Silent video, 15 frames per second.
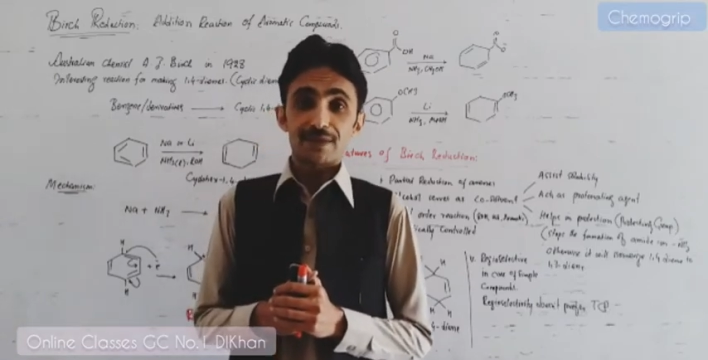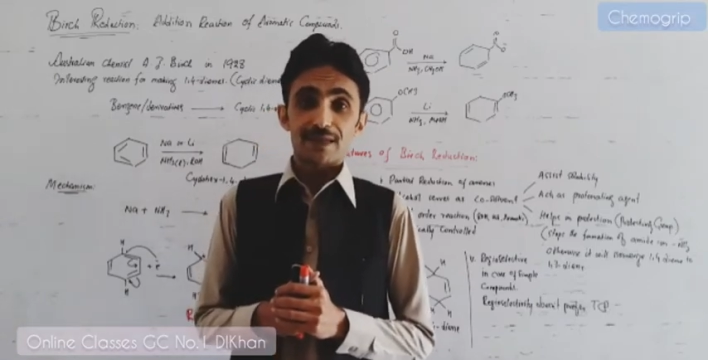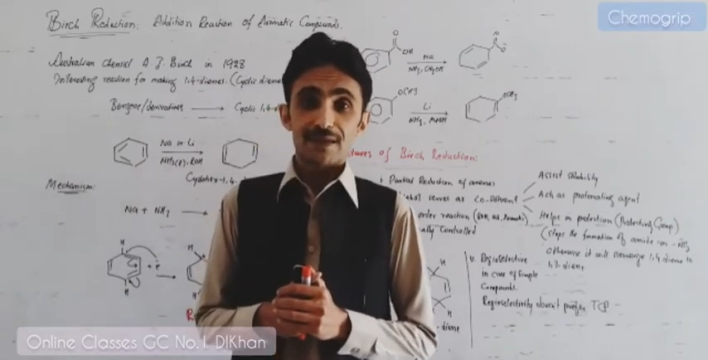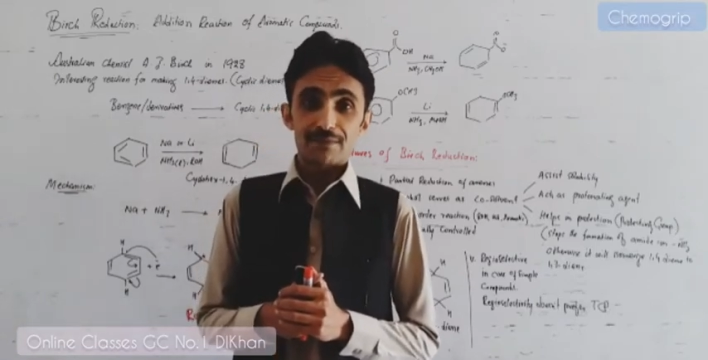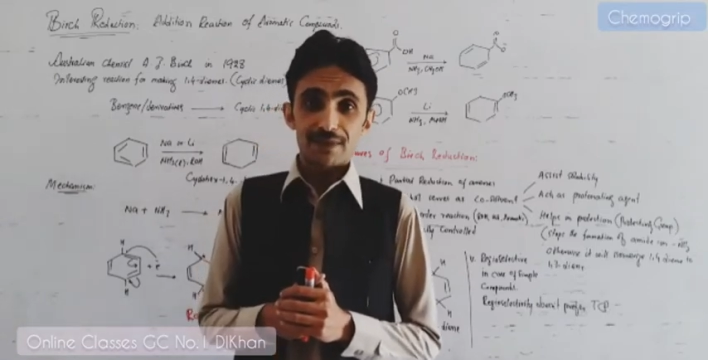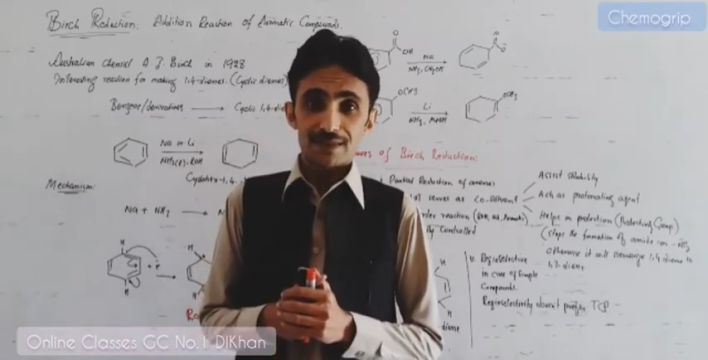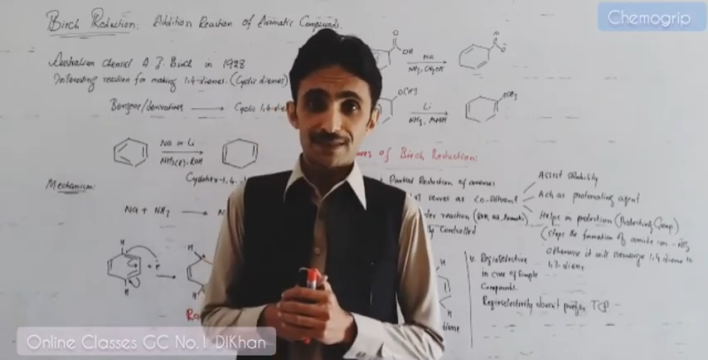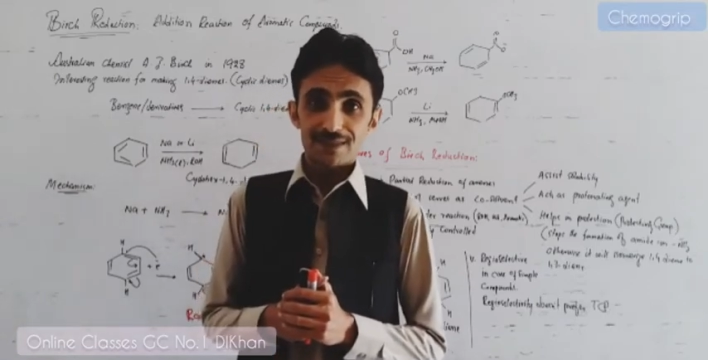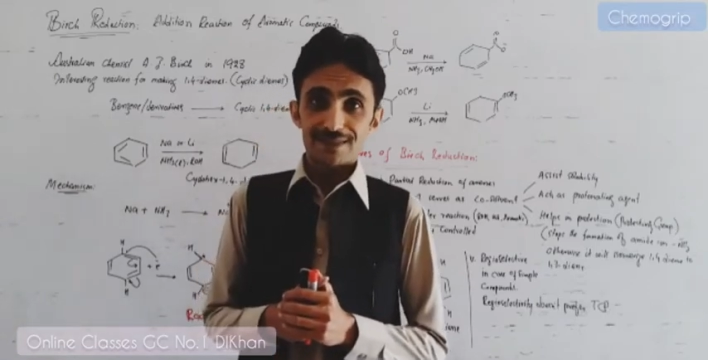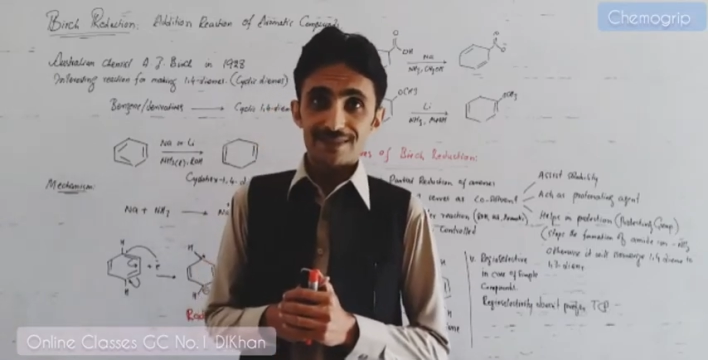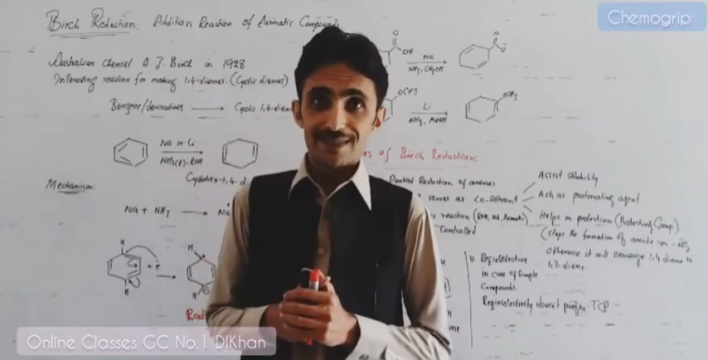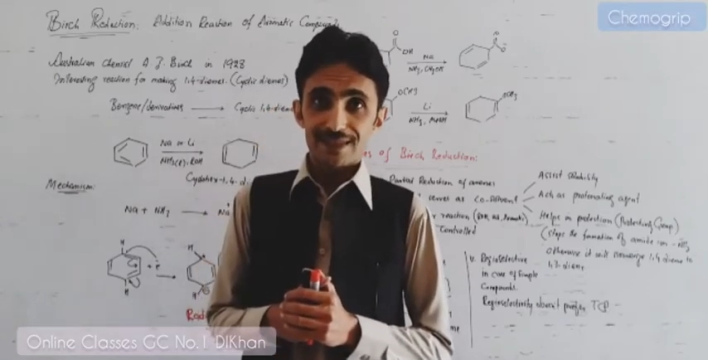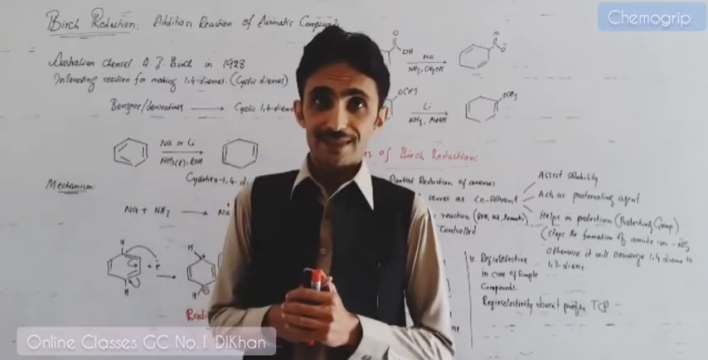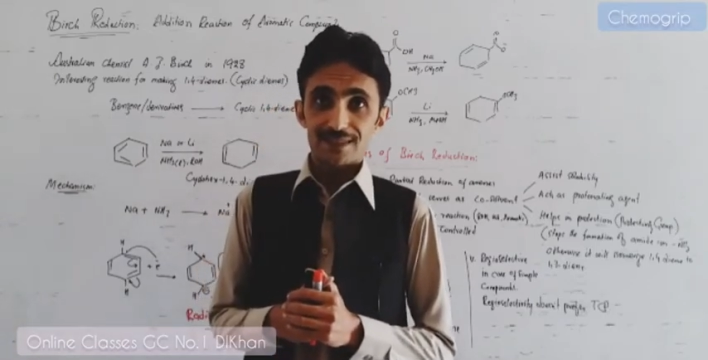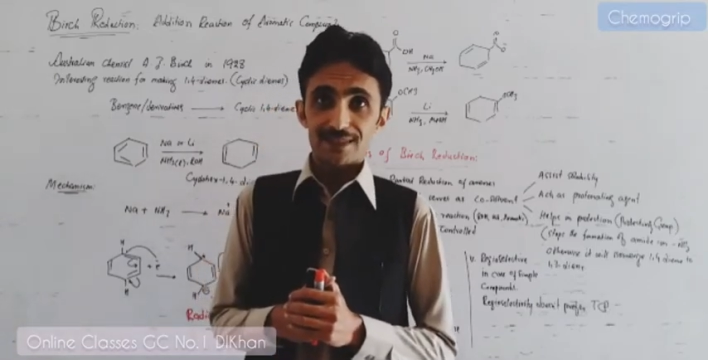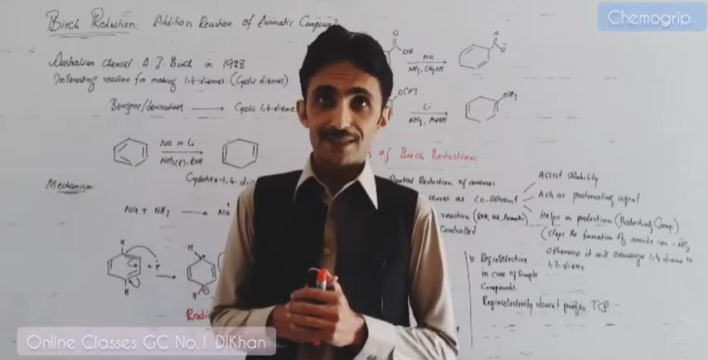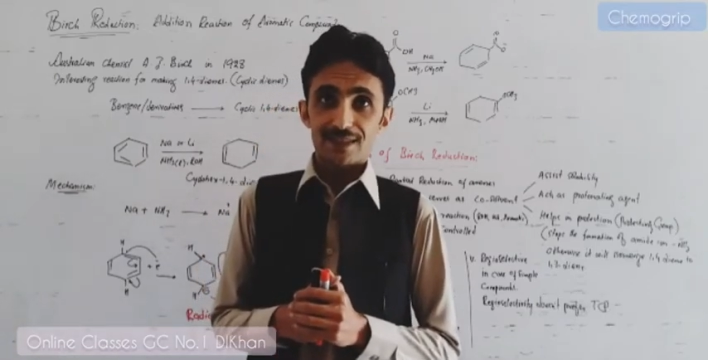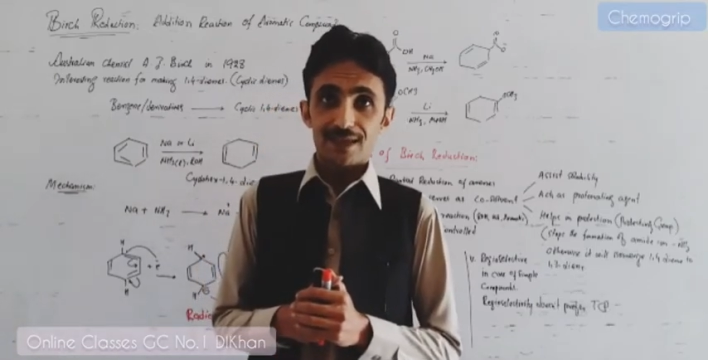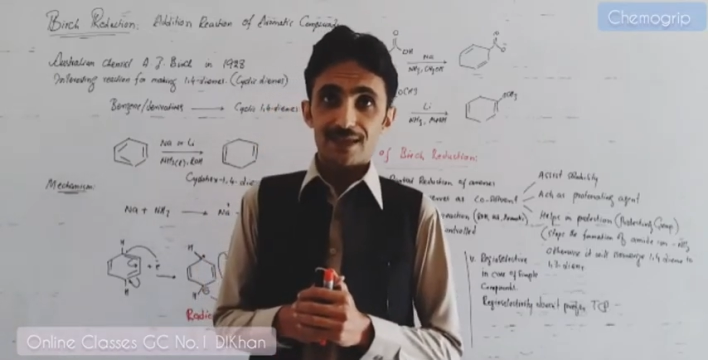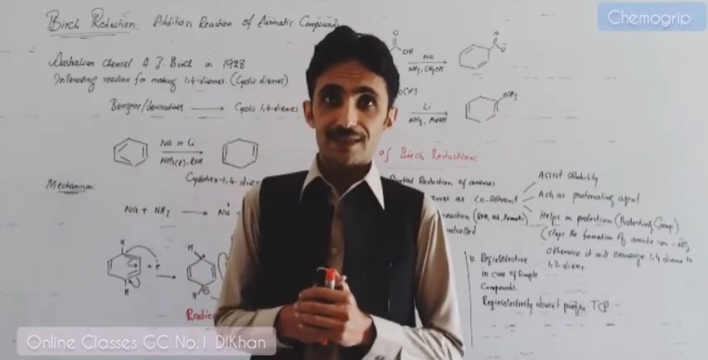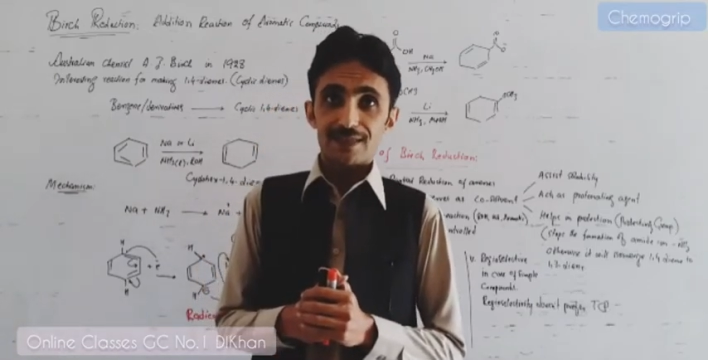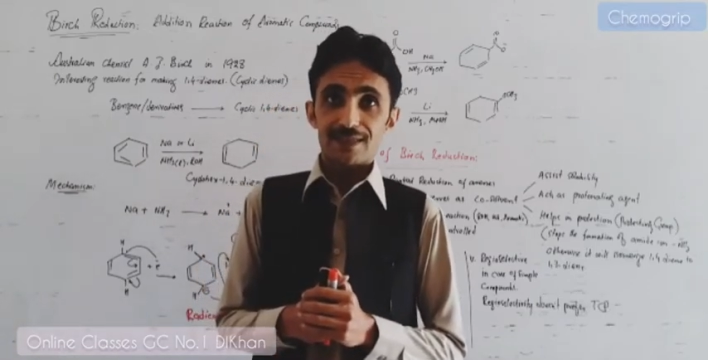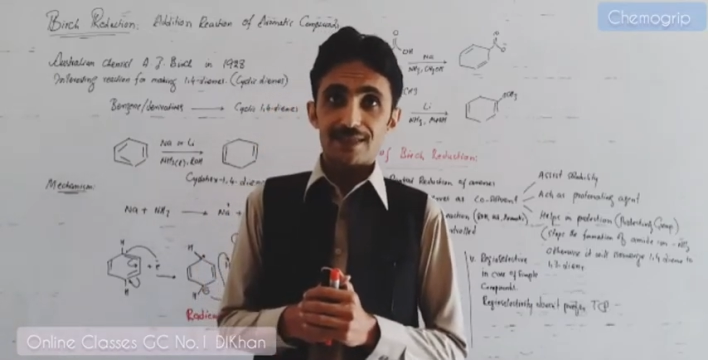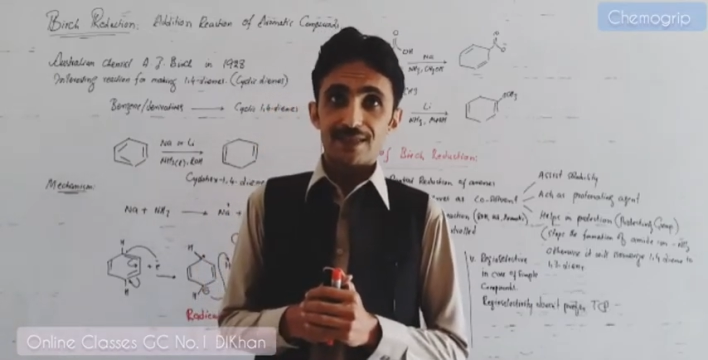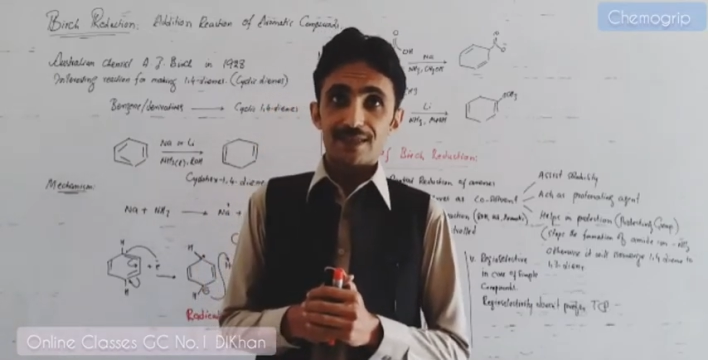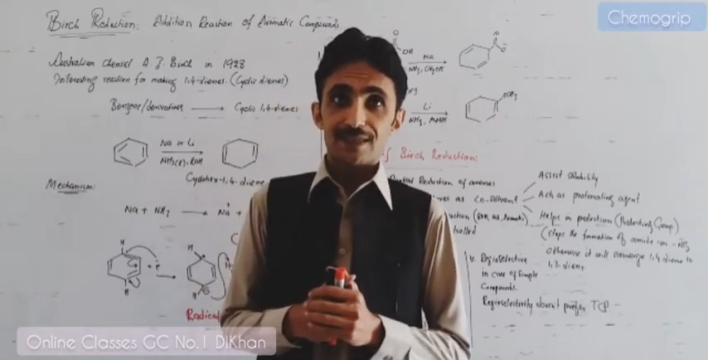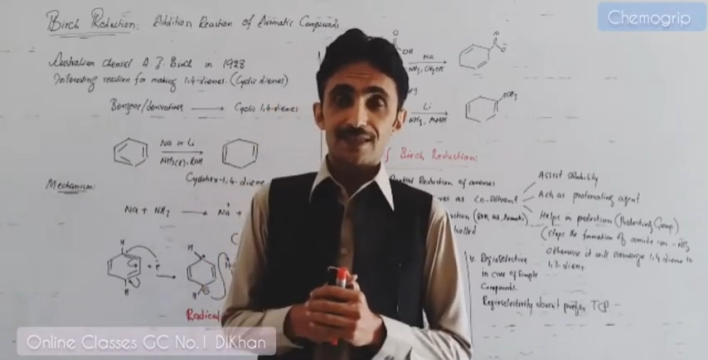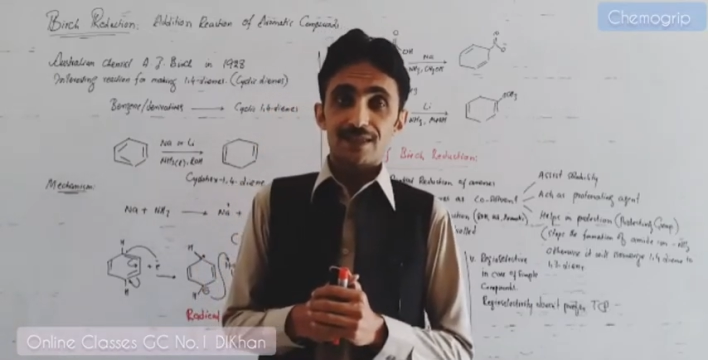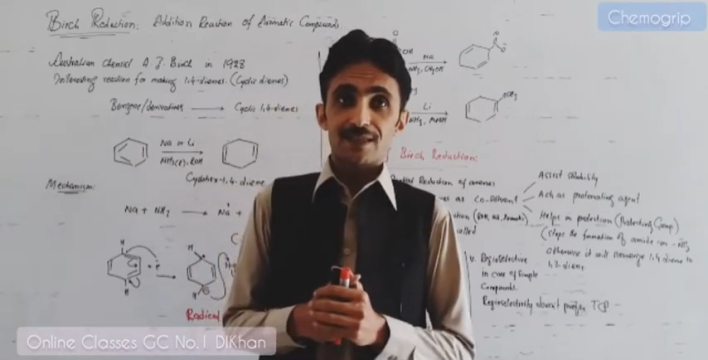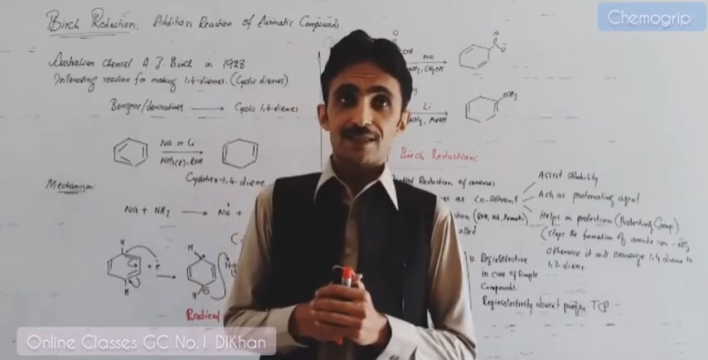a chemical reaction, are they